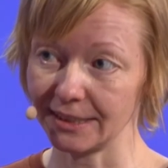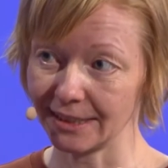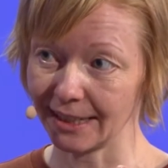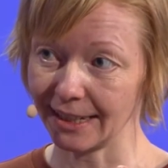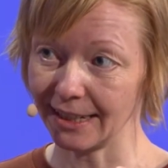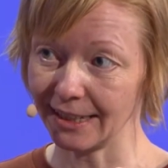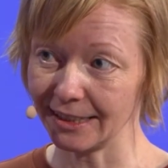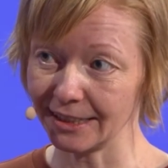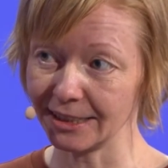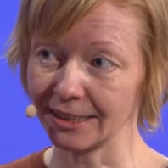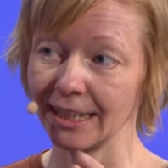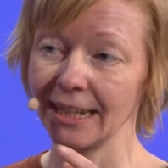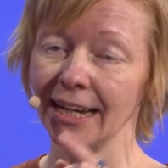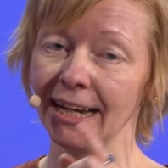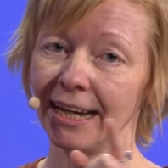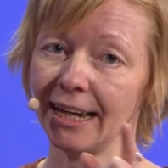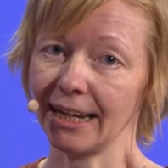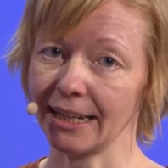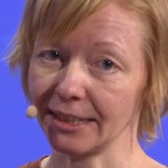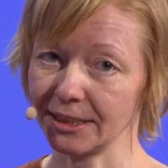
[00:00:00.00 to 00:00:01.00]
case
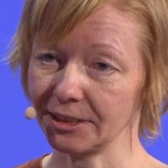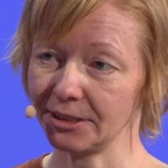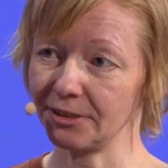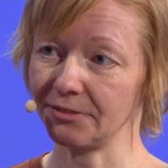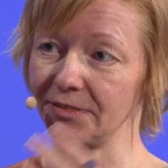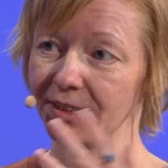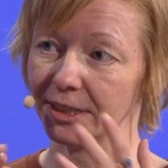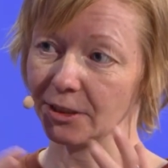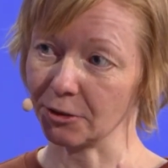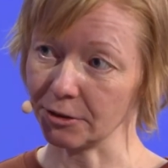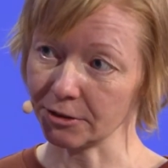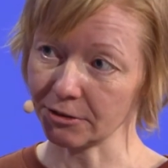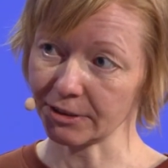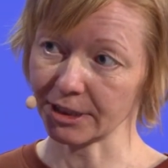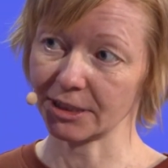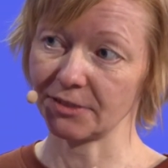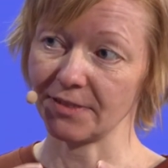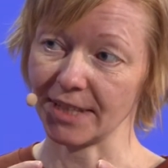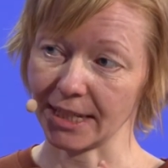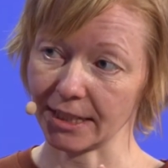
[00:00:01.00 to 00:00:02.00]
and the
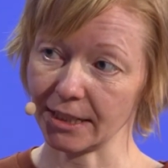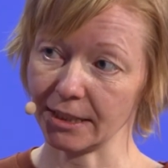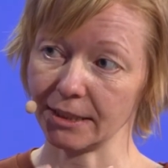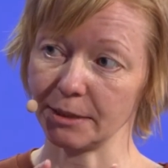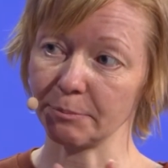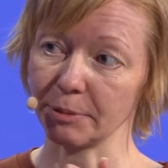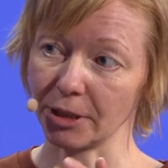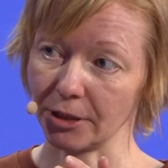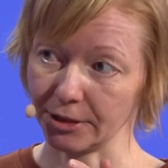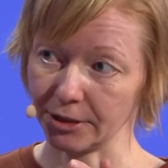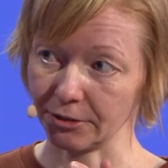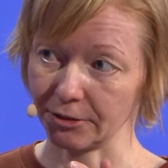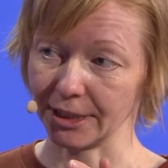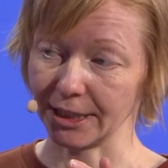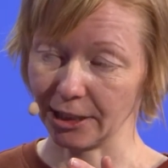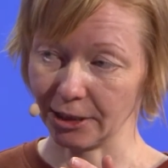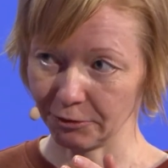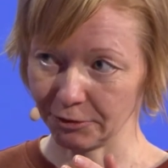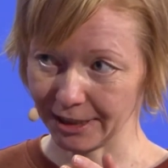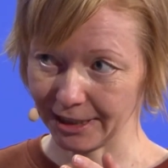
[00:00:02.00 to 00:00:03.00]
contracts that are deployed on
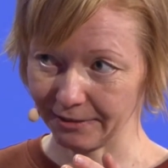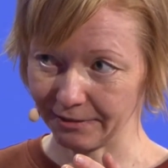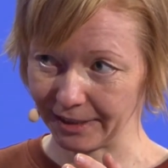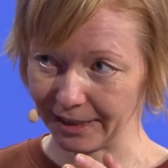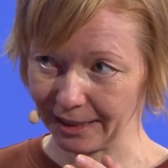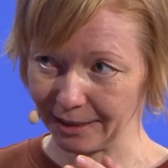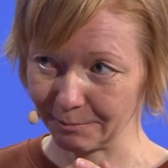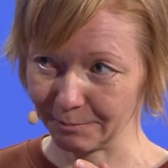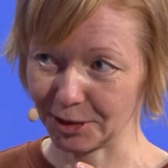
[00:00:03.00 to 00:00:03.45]
Neon EVM.